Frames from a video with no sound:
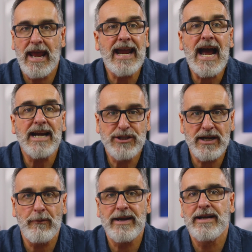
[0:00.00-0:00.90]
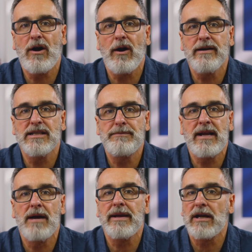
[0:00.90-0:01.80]
AI-generated art is
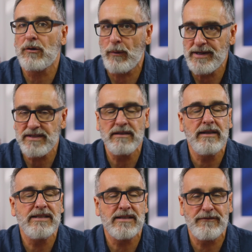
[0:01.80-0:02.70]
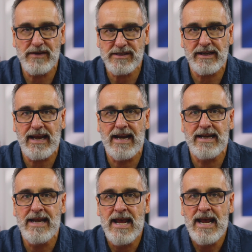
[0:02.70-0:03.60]
becoming increasingly sophisticated,